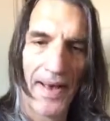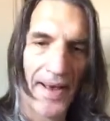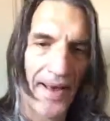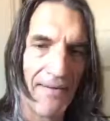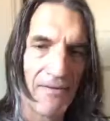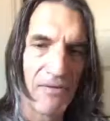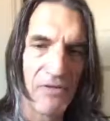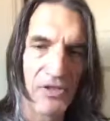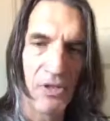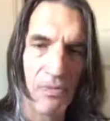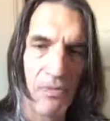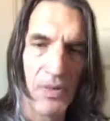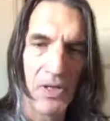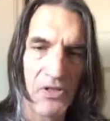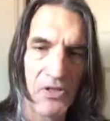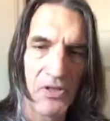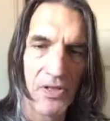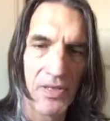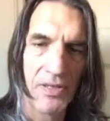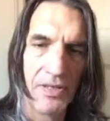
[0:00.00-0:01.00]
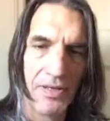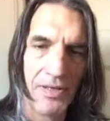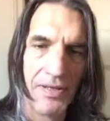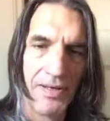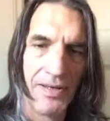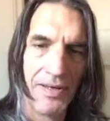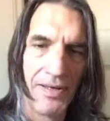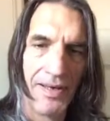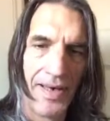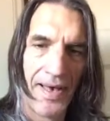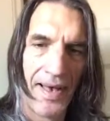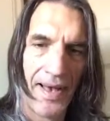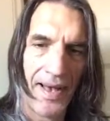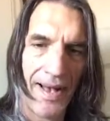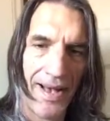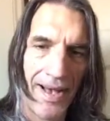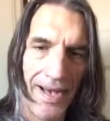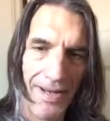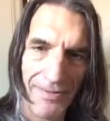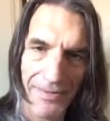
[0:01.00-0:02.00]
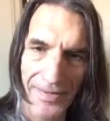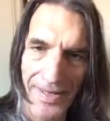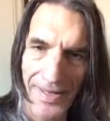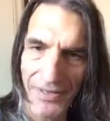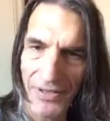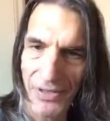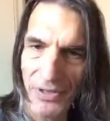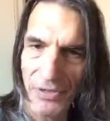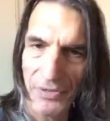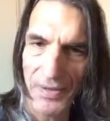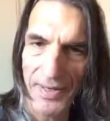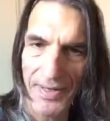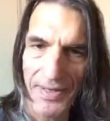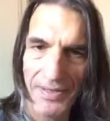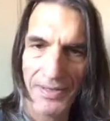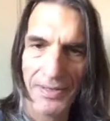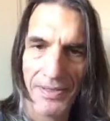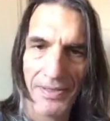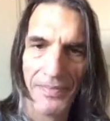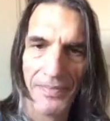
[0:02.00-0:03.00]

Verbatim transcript: ever so much of that strength.